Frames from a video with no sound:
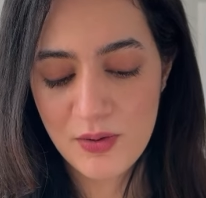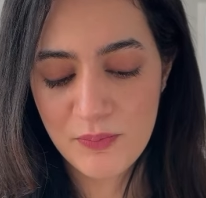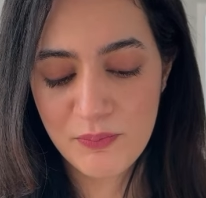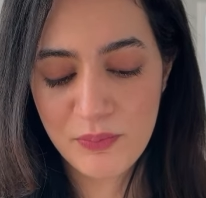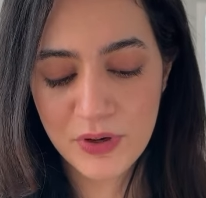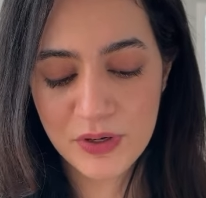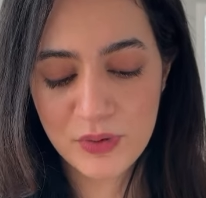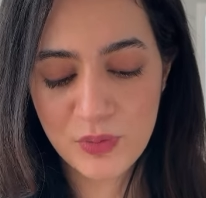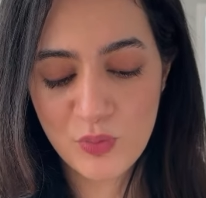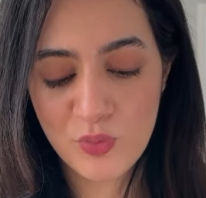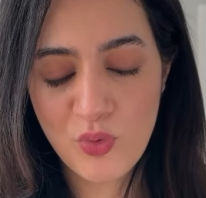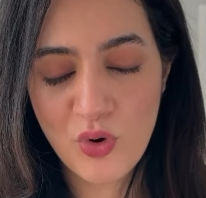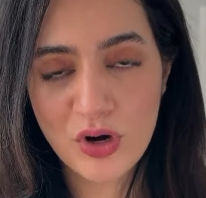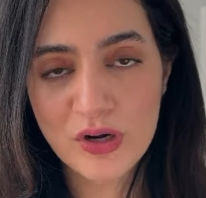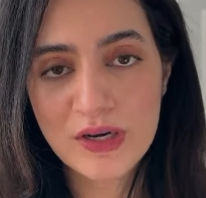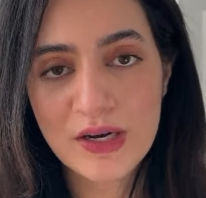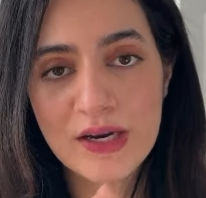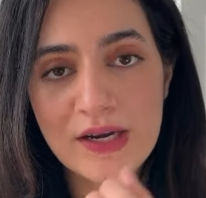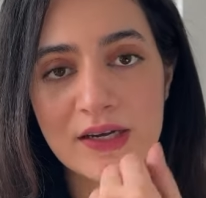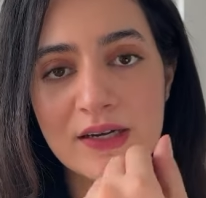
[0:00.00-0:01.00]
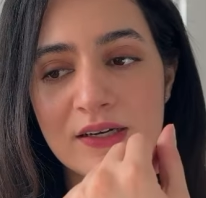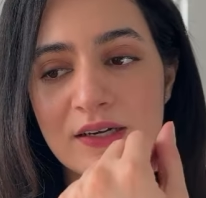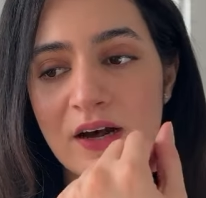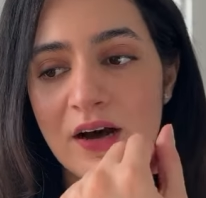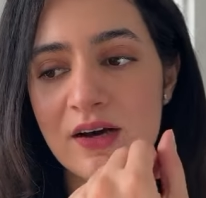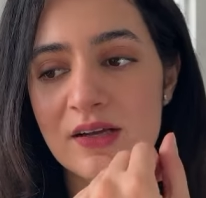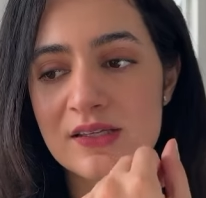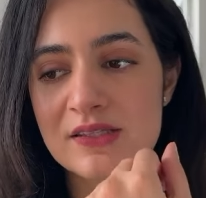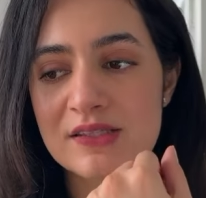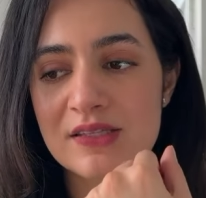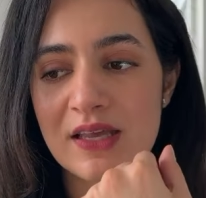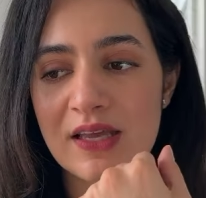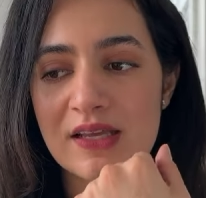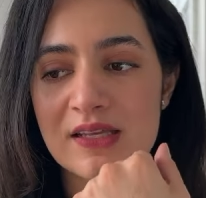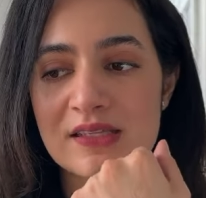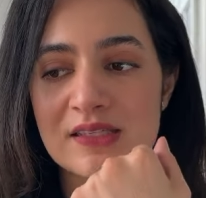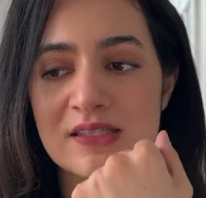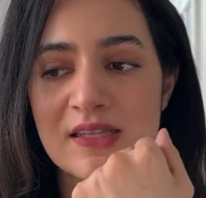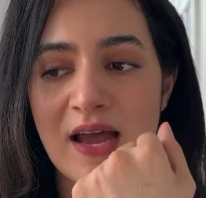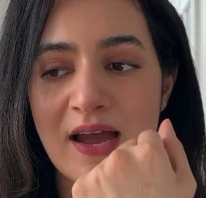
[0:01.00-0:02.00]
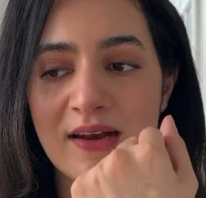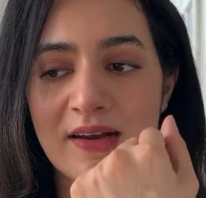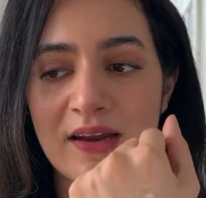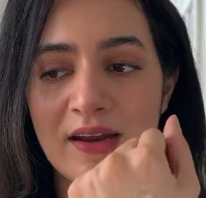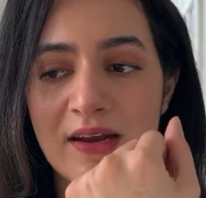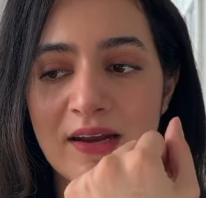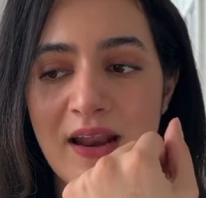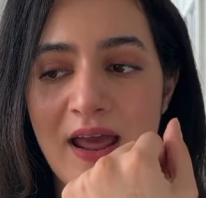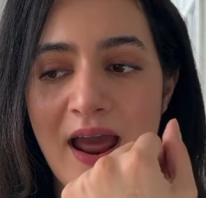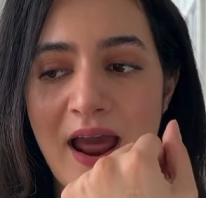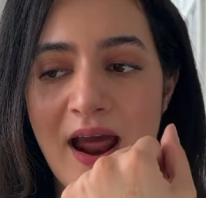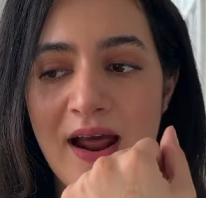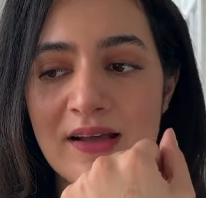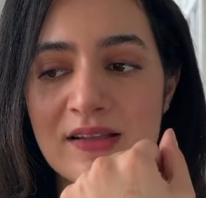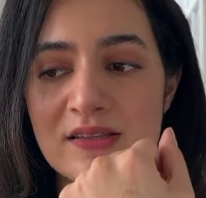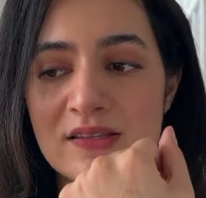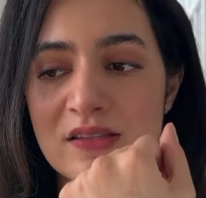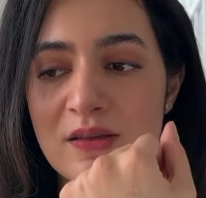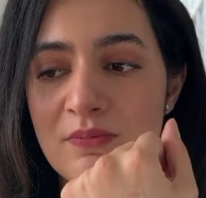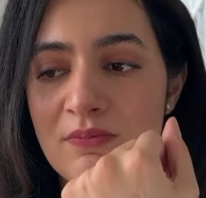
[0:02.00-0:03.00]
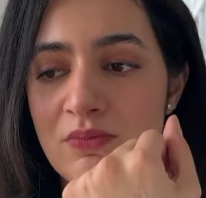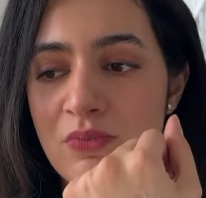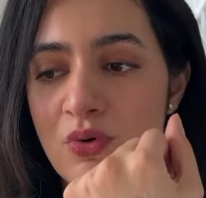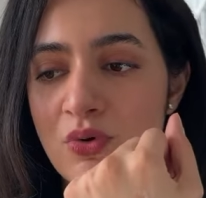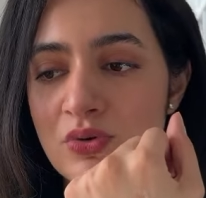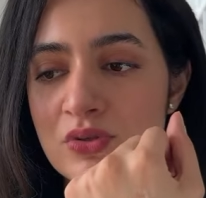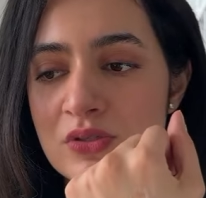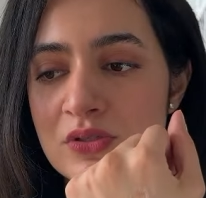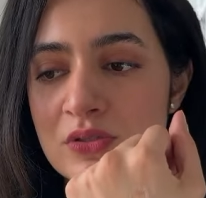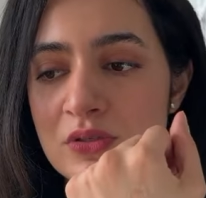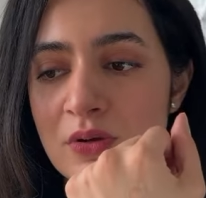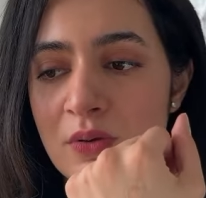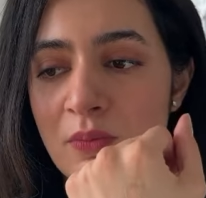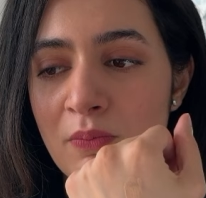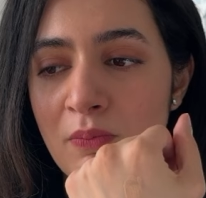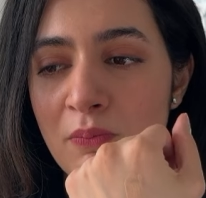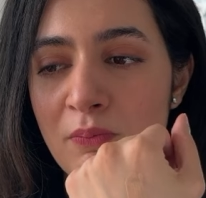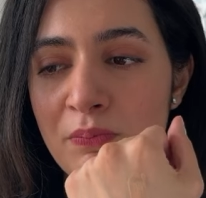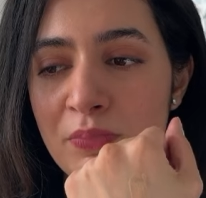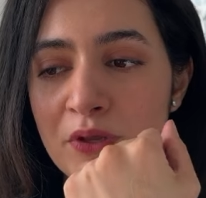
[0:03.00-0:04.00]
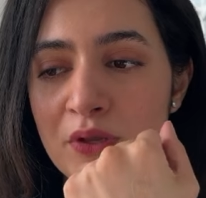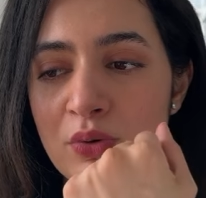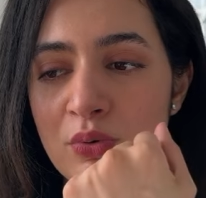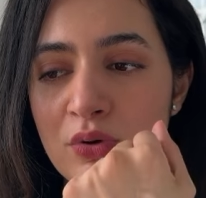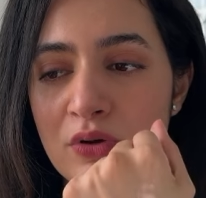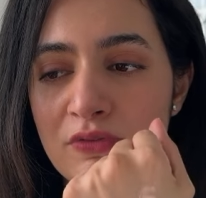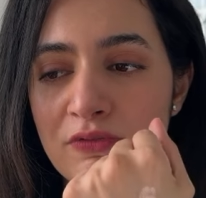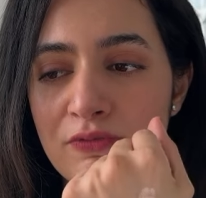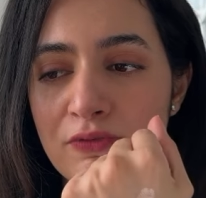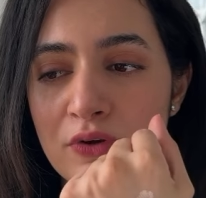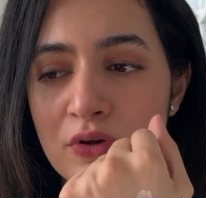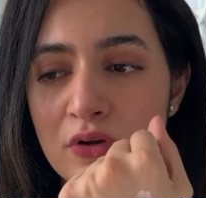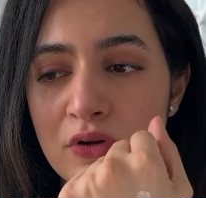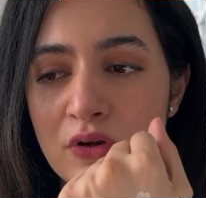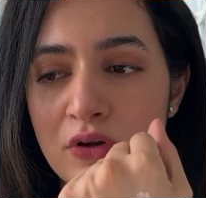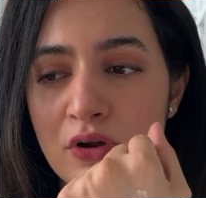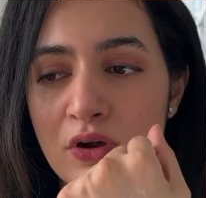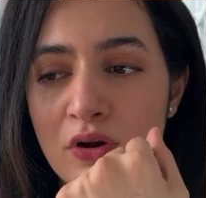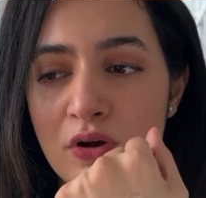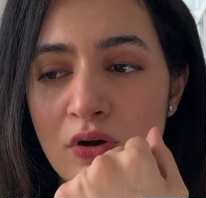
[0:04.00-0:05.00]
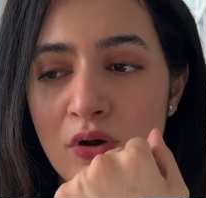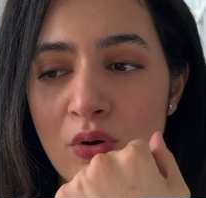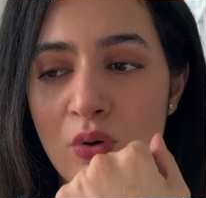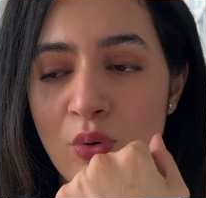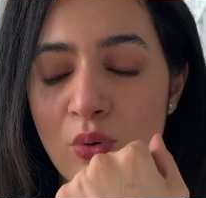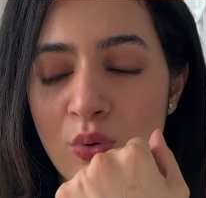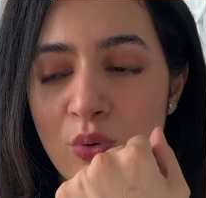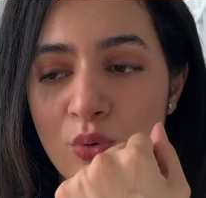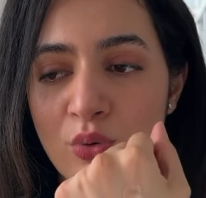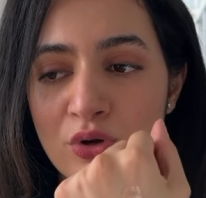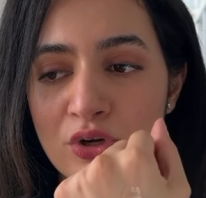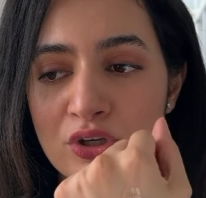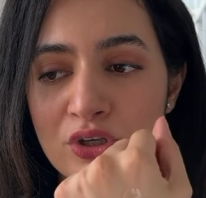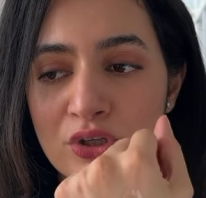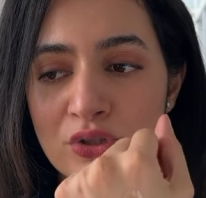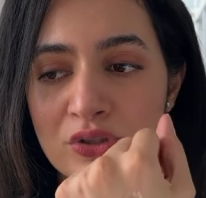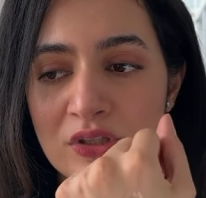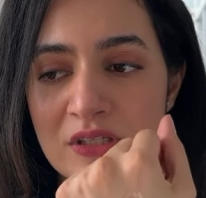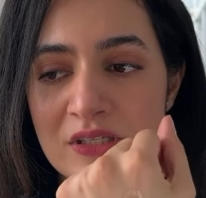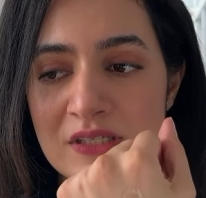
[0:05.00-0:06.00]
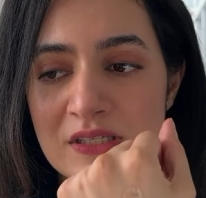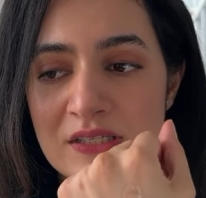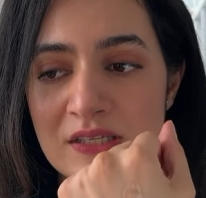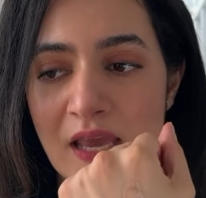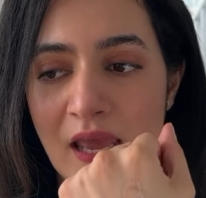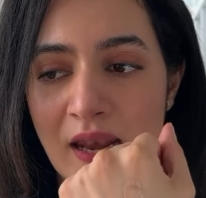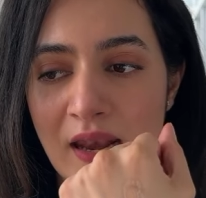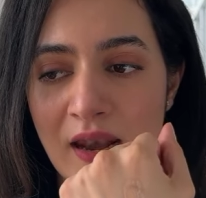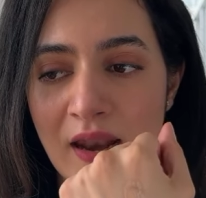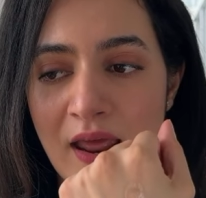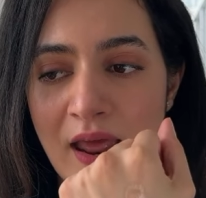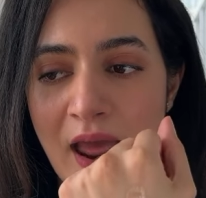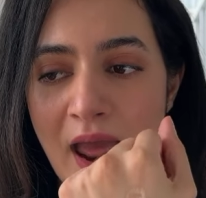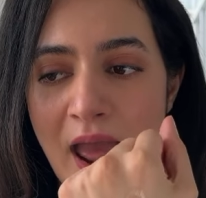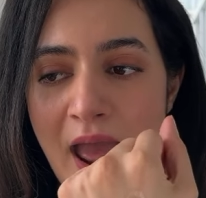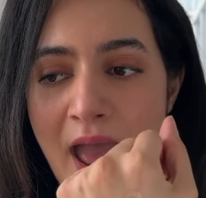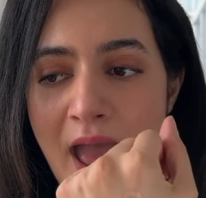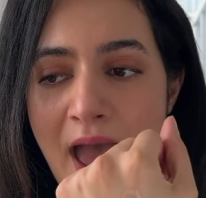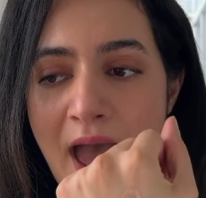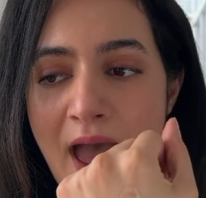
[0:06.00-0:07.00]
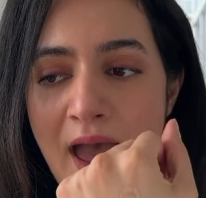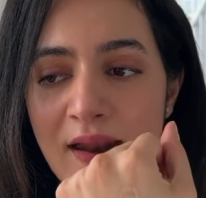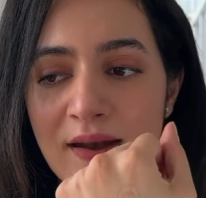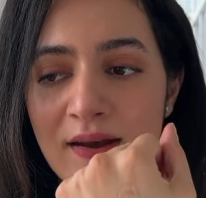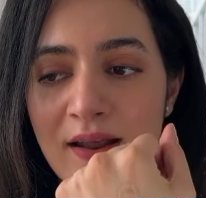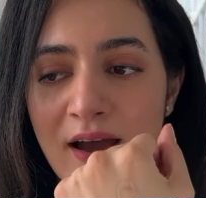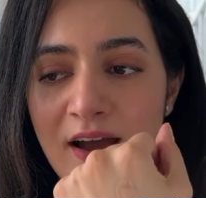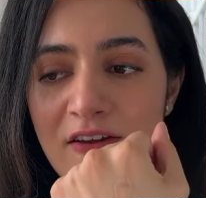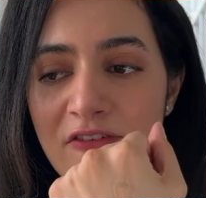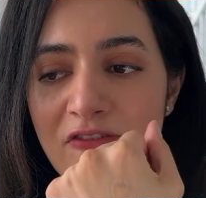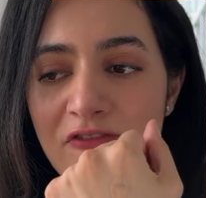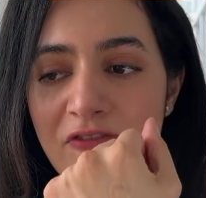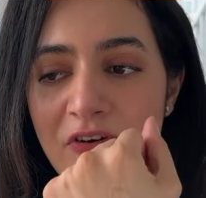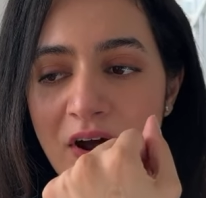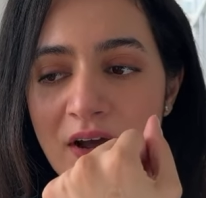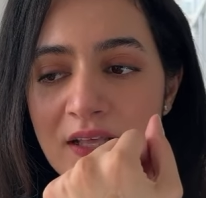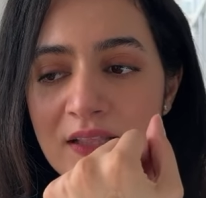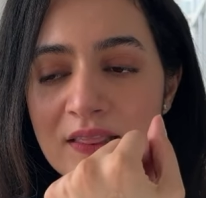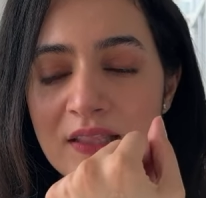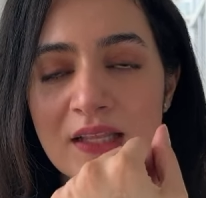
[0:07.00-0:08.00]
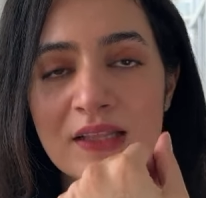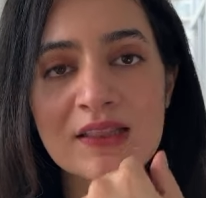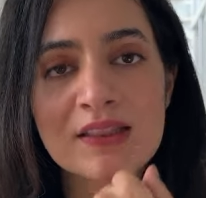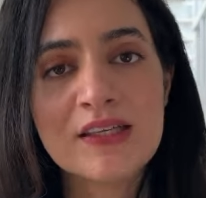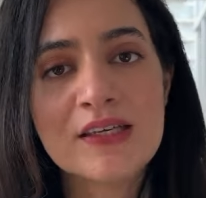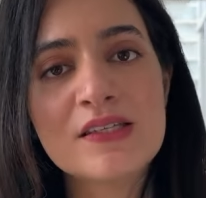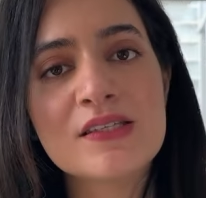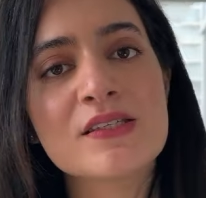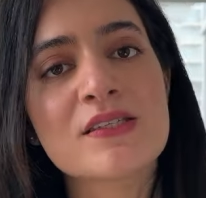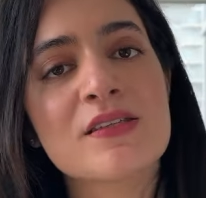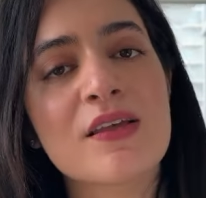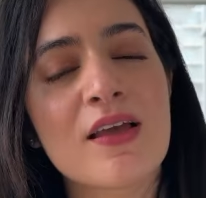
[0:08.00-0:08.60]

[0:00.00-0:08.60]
But what it does is that it adds the most beautiful glow to the skin. And I find that this